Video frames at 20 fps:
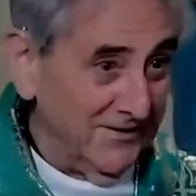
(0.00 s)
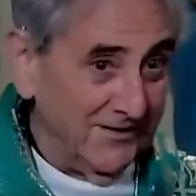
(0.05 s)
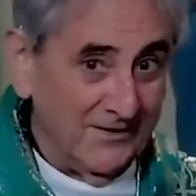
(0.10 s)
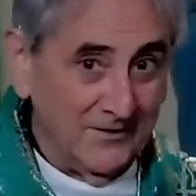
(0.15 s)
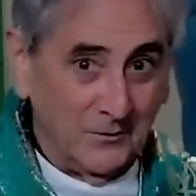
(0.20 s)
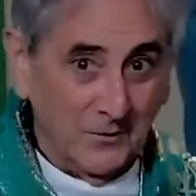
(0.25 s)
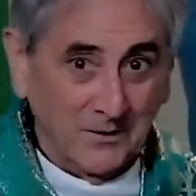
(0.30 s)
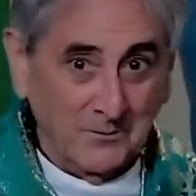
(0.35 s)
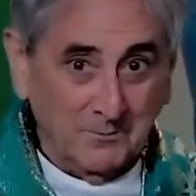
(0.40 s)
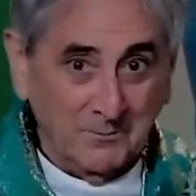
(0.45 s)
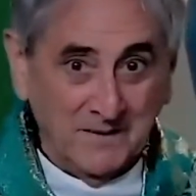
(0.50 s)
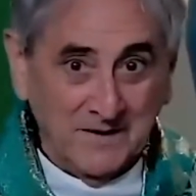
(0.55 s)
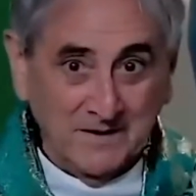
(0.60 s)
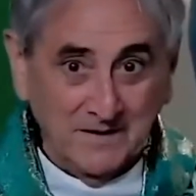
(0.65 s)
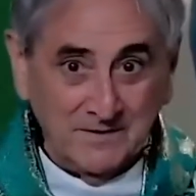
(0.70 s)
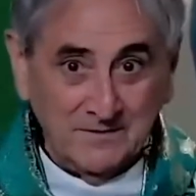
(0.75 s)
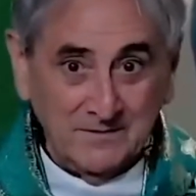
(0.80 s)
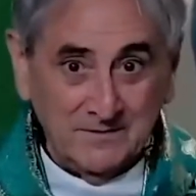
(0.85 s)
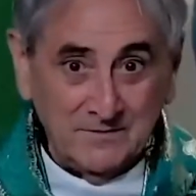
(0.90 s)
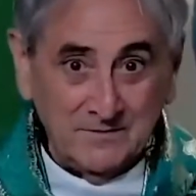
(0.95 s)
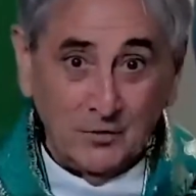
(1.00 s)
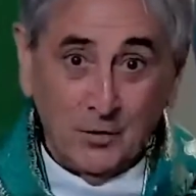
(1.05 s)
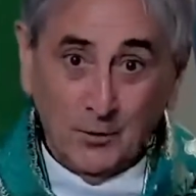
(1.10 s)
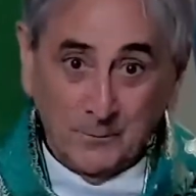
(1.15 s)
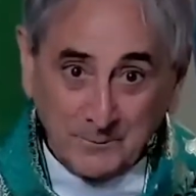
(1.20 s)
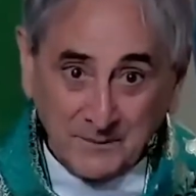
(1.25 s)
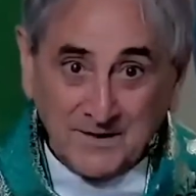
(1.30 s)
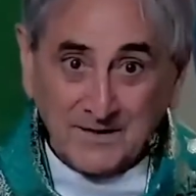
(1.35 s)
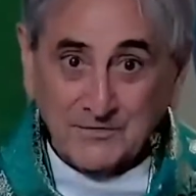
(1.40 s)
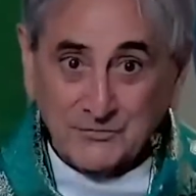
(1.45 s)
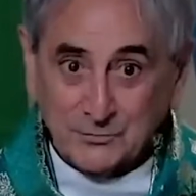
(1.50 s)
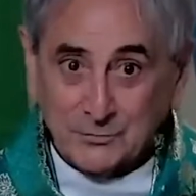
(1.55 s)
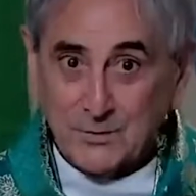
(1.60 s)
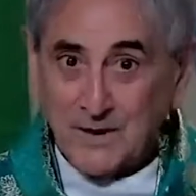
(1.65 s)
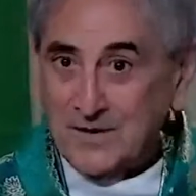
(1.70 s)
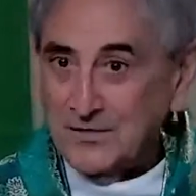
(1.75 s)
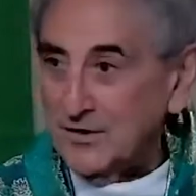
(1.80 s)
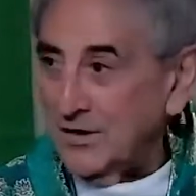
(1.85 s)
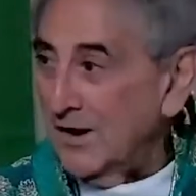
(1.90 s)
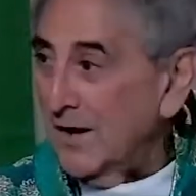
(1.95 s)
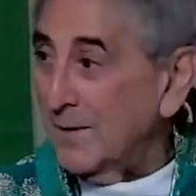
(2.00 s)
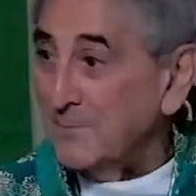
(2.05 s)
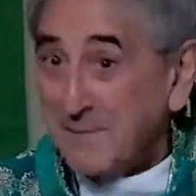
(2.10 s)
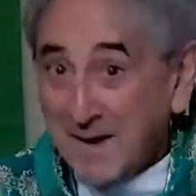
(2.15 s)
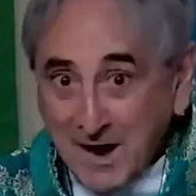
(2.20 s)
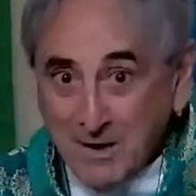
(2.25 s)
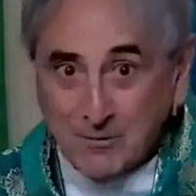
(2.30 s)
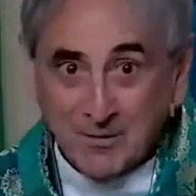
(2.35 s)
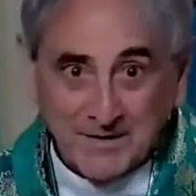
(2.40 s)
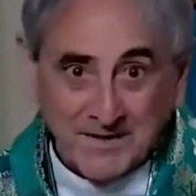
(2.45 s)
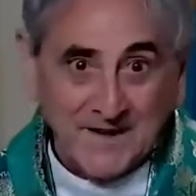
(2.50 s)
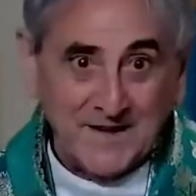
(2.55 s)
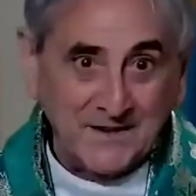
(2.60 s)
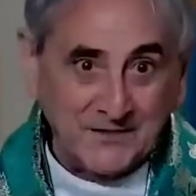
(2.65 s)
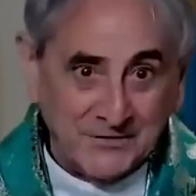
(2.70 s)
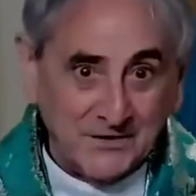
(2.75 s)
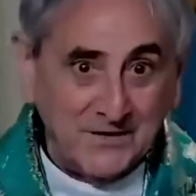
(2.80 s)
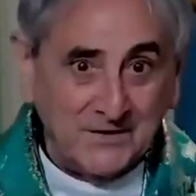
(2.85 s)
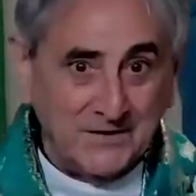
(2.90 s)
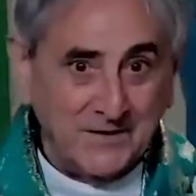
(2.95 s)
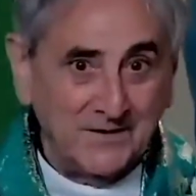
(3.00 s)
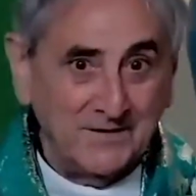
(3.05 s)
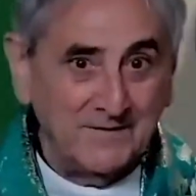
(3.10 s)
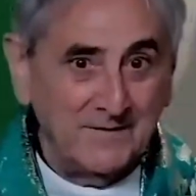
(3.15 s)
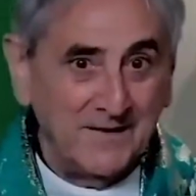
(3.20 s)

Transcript: when meats are marinated,